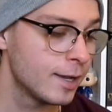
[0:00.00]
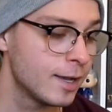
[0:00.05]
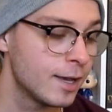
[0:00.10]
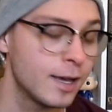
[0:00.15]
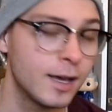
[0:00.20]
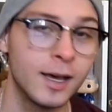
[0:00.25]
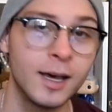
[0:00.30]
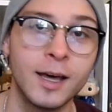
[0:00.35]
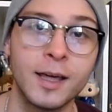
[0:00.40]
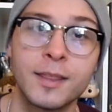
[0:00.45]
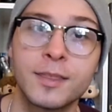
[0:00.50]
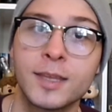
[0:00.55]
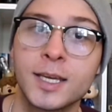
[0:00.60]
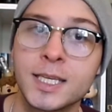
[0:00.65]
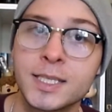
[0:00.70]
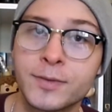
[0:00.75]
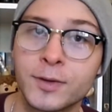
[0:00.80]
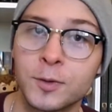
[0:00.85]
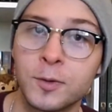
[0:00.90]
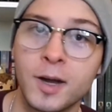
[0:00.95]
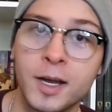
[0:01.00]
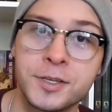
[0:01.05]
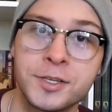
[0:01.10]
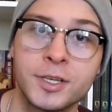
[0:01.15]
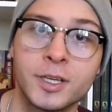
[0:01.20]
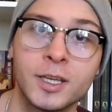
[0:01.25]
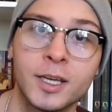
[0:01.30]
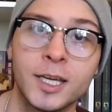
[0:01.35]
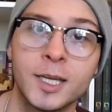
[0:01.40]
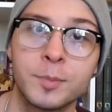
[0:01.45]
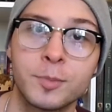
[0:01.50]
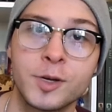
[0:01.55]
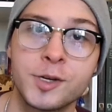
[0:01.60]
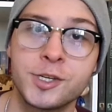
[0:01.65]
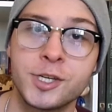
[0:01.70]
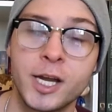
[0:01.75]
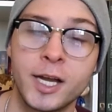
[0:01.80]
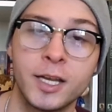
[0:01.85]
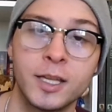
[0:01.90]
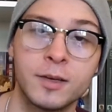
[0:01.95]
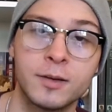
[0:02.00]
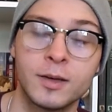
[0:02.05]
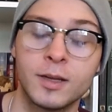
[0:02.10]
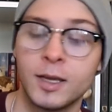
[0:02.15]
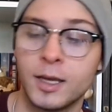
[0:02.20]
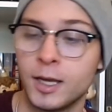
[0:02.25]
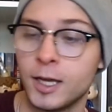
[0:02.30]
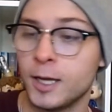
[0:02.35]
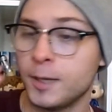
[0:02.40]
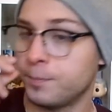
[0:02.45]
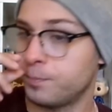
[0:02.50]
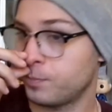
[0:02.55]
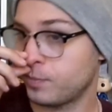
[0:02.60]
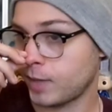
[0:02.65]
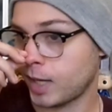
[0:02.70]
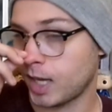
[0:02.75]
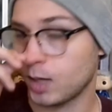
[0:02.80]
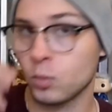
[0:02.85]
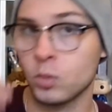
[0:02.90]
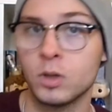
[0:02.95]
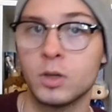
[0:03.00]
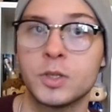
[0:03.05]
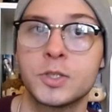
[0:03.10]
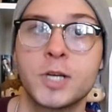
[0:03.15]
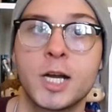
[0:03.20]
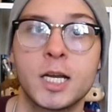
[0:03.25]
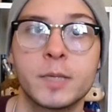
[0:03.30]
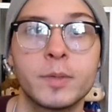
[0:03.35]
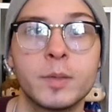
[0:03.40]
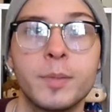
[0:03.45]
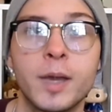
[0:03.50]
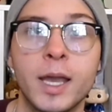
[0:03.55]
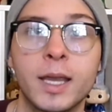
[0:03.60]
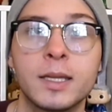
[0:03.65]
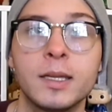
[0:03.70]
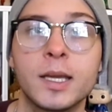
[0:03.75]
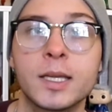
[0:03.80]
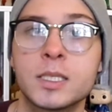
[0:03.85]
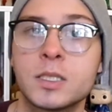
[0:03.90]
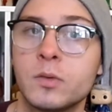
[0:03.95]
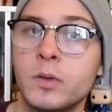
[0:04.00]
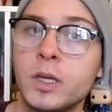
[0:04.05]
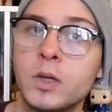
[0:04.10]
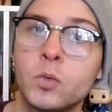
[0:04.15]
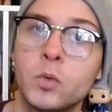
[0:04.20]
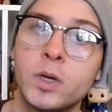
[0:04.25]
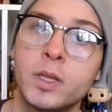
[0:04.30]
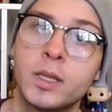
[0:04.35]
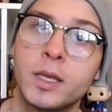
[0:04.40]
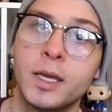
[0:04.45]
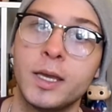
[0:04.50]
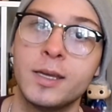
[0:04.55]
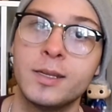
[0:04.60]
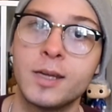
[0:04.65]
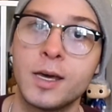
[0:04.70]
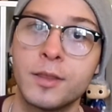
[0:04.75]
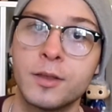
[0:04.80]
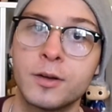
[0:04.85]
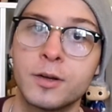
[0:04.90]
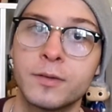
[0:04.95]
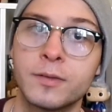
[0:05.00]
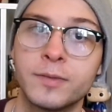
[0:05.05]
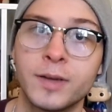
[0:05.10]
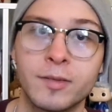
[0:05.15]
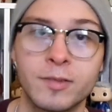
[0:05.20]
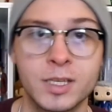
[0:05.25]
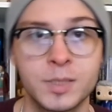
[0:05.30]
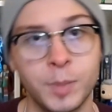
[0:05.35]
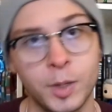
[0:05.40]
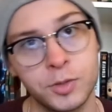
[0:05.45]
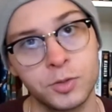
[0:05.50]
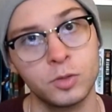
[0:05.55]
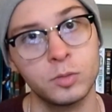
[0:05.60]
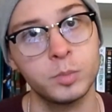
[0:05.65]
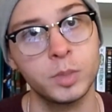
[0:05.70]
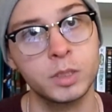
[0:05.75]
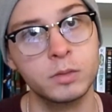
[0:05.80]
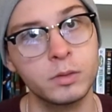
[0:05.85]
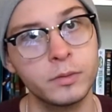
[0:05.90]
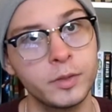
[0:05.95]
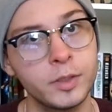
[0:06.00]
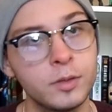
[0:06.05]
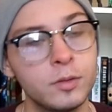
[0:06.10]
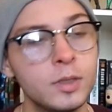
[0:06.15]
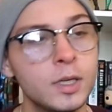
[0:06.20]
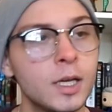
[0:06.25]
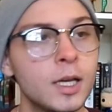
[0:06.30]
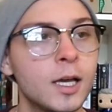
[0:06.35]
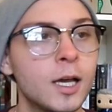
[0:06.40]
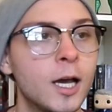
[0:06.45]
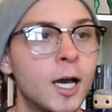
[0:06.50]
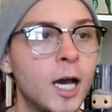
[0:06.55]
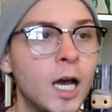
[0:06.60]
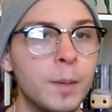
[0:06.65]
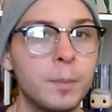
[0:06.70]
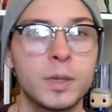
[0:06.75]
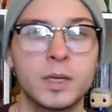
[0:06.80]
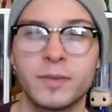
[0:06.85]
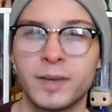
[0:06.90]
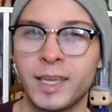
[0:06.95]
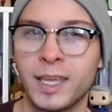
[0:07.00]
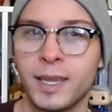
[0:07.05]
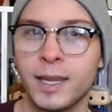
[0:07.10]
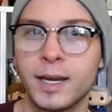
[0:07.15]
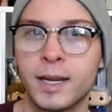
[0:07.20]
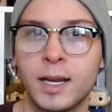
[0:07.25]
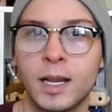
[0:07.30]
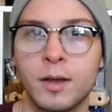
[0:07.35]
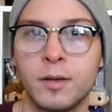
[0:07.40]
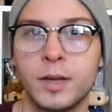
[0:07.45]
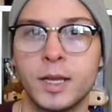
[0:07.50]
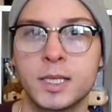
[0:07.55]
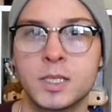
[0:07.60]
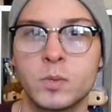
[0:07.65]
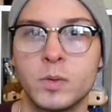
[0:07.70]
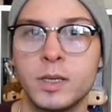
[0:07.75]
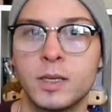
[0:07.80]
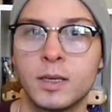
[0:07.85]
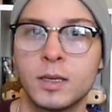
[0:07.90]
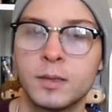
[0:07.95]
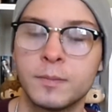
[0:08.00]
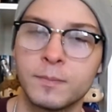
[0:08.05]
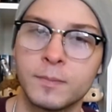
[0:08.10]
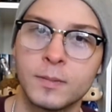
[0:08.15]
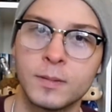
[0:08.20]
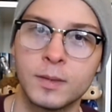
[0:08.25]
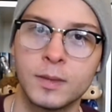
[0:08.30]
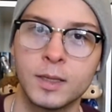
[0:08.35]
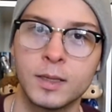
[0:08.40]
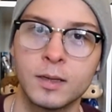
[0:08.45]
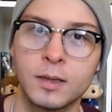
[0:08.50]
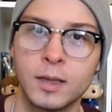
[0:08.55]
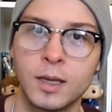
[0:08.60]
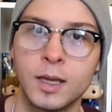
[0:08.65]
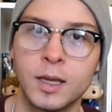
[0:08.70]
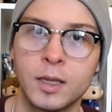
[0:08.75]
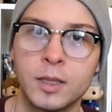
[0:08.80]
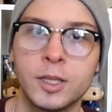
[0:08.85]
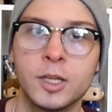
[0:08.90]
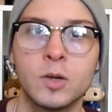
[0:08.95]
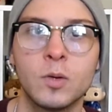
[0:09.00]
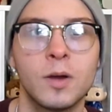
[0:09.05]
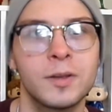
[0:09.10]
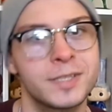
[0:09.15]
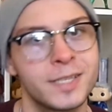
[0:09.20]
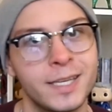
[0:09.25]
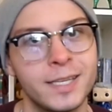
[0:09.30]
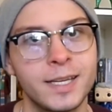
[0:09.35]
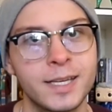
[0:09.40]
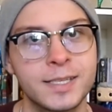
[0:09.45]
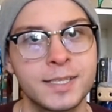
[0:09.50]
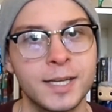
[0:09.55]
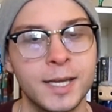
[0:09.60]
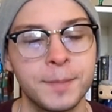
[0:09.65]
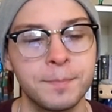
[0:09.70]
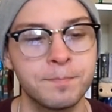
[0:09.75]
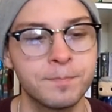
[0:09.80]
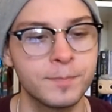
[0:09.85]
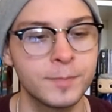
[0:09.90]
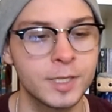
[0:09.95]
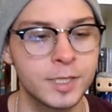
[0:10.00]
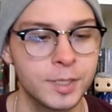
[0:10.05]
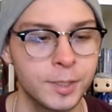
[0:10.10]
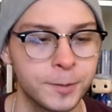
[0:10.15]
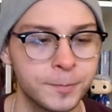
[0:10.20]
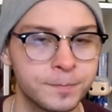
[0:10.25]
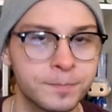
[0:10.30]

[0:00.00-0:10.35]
Thanks for watching. I appreciate it. I will try to be back next week with another very special book review. But if I can't get it out next week, then I'll see you next time. So.